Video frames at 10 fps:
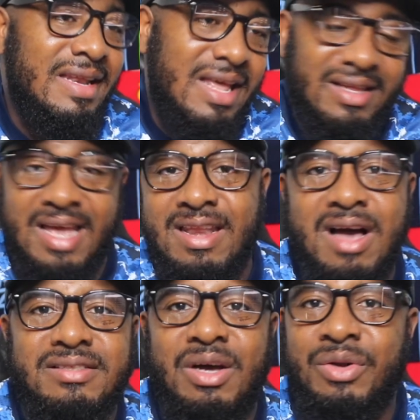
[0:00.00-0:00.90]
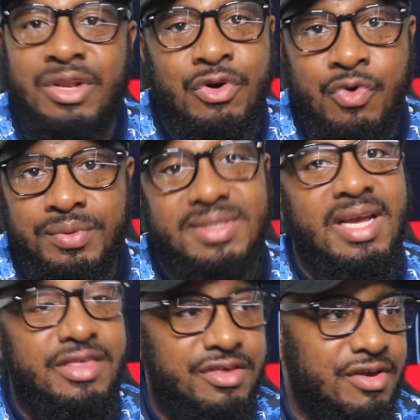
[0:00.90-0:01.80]
they'll get knocked out in the group
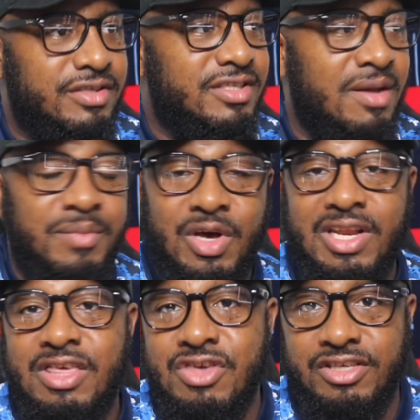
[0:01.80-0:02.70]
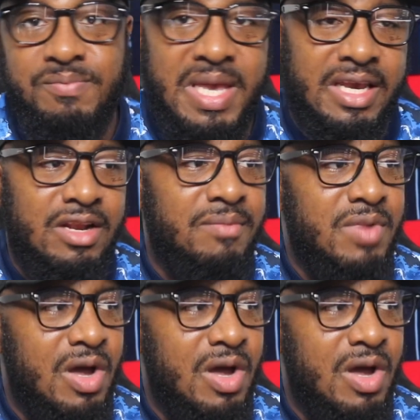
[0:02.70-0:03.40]
stages or something, or they're just making up